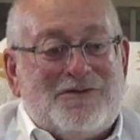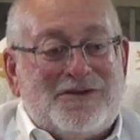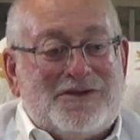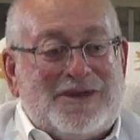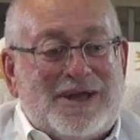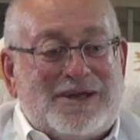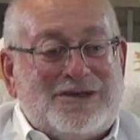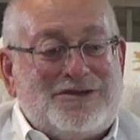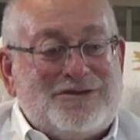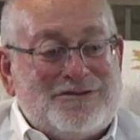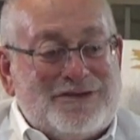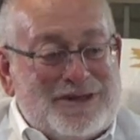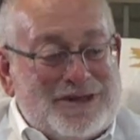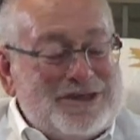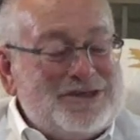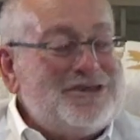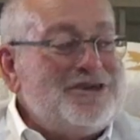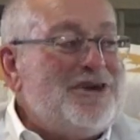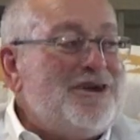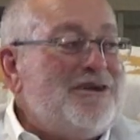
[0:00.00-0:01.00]
for that
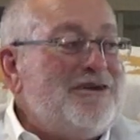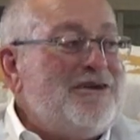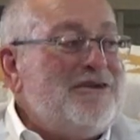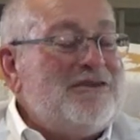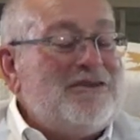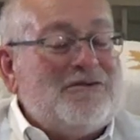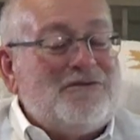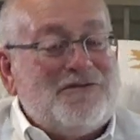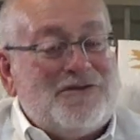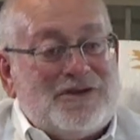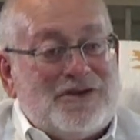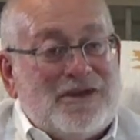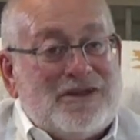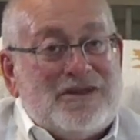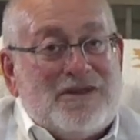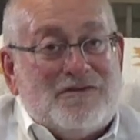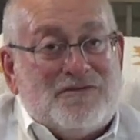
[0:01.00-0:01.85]
judiciary, the,